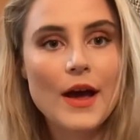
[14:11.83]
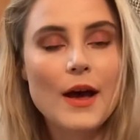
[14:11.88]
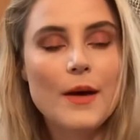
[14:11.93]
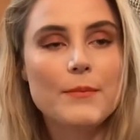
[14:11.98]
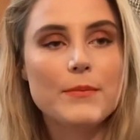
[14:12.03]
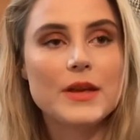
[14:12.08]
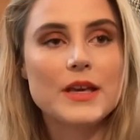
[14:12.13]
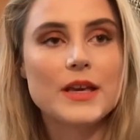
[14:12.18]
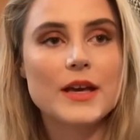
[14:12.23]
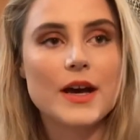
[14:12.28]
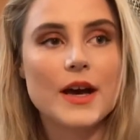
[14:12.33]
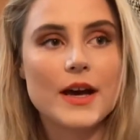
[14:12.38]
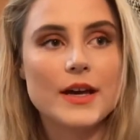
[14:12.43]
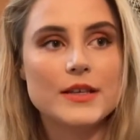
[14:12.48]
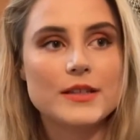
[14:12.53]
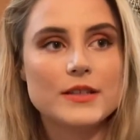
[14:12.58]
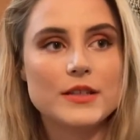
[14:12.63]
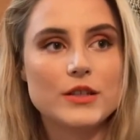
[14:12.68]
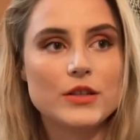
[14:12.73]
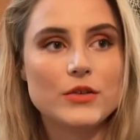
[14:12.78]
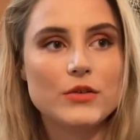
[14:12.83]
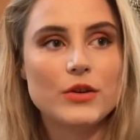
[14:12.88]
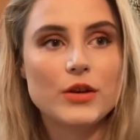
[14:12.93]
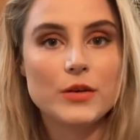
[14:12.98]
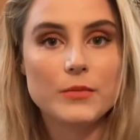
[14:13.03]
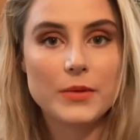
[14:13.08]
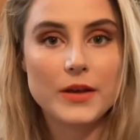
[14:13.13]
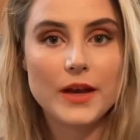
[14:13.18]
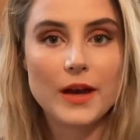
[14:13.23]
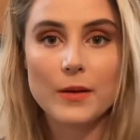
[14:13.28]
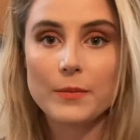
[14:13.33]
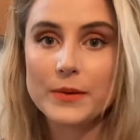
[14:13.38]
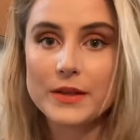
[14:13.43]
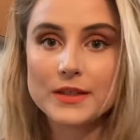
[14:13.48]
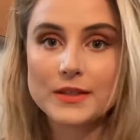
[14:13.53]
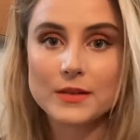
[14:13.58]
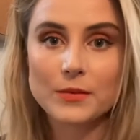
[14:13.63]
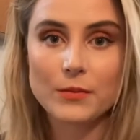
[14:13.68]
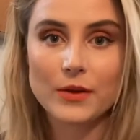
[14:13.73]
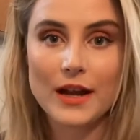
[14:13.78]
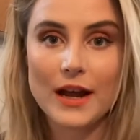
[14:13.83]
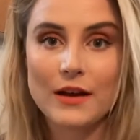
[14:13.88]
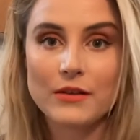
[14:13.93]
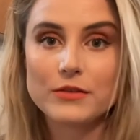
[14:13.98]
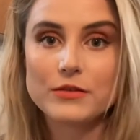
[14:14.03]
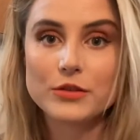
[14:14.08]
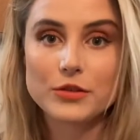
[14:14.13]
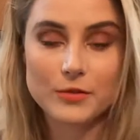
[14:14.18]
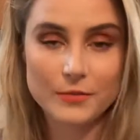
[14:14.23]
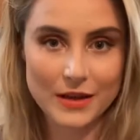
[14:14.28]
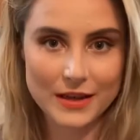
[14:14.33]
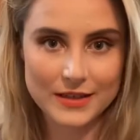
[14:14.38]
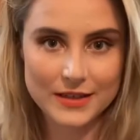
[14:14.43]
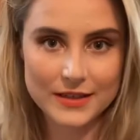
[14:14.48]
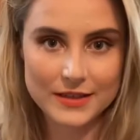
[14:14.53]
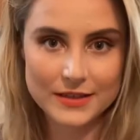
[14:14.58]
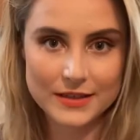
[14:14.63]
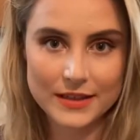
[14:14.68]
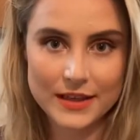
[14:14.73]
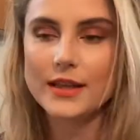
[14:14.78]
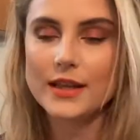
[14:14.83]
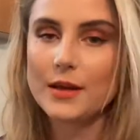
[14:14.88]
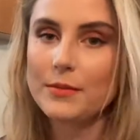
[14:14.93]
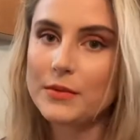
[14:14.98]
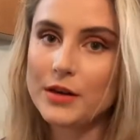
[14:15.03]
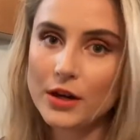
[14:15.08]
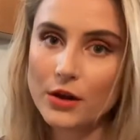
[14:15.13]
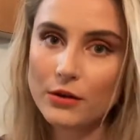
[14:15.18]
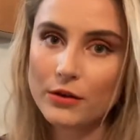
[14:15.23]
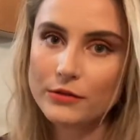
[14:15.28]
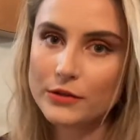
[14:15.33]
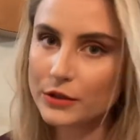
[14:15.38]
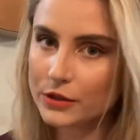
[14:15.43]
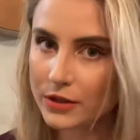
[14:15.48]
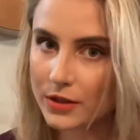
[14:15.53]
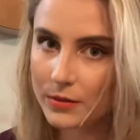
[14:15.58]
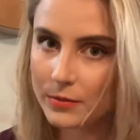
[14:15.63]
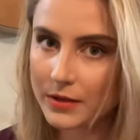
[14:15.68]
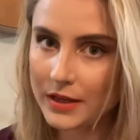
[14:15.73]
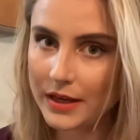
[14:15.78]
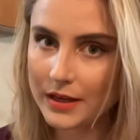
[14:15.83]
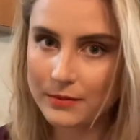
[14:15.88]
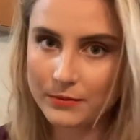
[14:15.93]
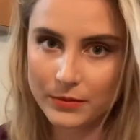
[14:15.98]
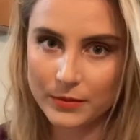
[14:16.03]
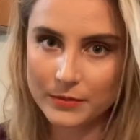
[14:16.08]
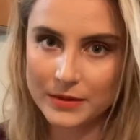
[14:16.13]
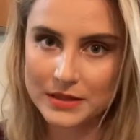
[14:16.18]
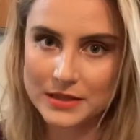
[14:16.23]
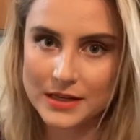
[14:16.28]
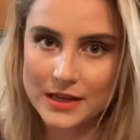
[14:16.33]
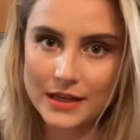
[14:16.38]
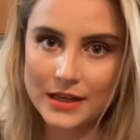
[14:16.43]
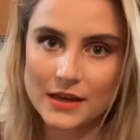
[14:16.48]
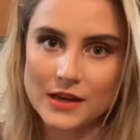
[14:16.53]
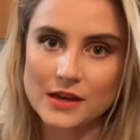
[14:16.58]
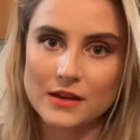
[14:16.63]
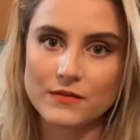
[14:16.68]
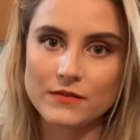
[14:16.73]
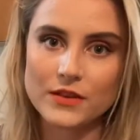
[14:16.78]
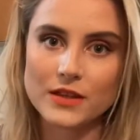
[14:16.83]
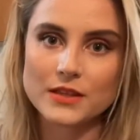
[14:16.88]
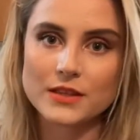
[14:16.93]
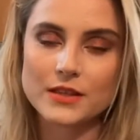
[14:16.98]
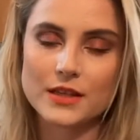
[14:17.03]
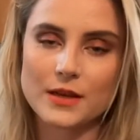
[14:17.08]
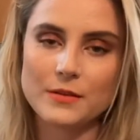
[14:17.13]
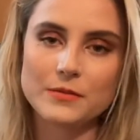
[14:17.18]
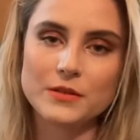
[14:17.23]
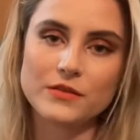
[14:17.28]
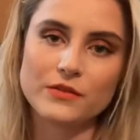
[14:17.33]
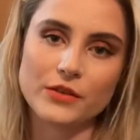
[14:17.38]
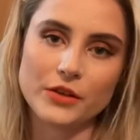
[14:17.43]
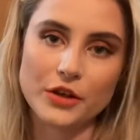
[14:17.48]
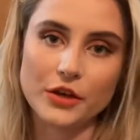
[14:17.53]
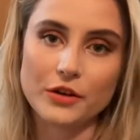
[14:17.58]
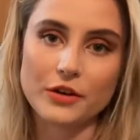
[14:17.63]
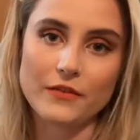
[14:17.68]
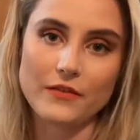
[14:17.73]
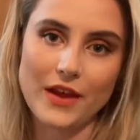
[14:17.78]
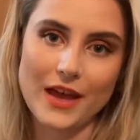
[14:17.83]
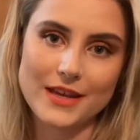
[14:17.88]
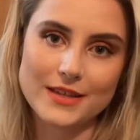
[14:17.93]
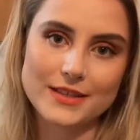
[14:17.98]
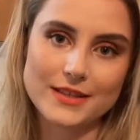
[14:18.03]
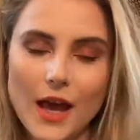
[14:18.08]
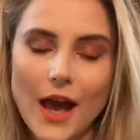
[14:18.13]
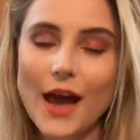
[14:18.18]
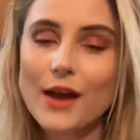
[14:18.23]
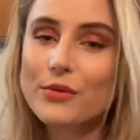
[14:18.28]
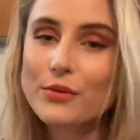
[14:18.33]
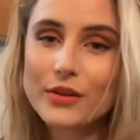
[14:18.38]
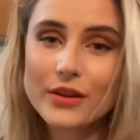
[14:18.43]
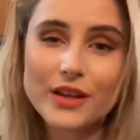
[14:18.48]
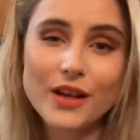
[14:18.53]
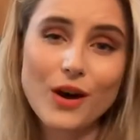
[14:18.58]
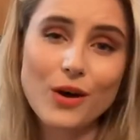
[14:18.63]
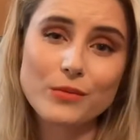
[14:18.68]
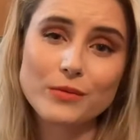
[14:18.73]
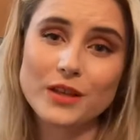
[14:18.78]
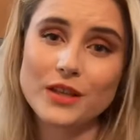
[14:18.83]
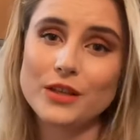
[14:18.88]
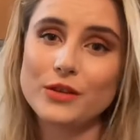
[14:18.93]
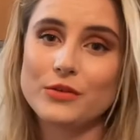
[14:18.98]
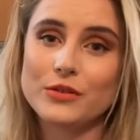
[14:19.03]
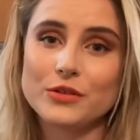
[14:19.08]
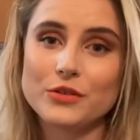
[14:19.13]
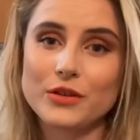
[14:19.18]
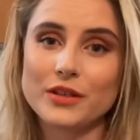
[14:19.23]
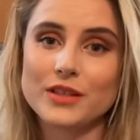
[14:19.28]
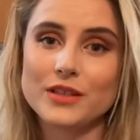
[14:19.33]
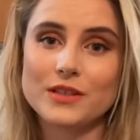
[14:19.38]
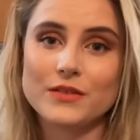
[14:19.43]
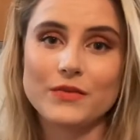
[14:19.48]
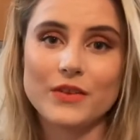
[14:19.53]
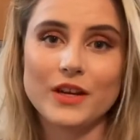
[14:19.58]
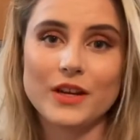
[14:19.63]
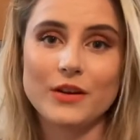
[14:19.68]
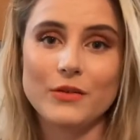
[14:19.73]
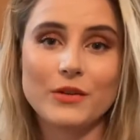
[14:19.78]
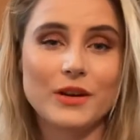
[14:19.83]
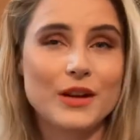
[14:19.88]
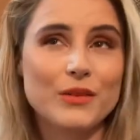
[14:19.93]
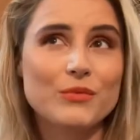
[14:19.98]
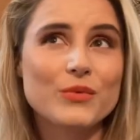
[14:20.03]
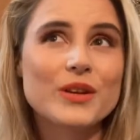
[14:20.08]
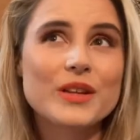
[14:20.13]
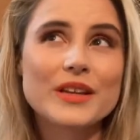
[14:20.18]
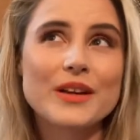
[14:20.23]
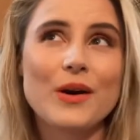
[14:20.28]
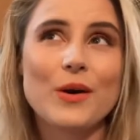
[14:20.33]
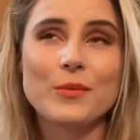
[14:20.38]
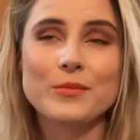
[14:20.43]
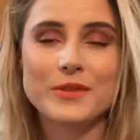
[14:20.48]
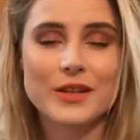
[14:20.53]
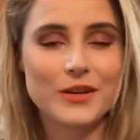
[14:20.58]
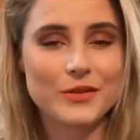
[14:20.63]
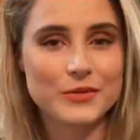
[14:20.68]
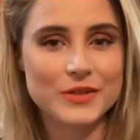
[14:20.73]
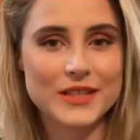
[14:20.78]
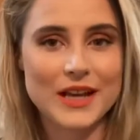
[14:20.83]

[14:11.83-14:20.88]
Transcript: because you could be helping someone out tremendously. Let me know if you're gonna be implementing any of these tips for your event. I really hope that you enjoyed this video, and I really hope that it was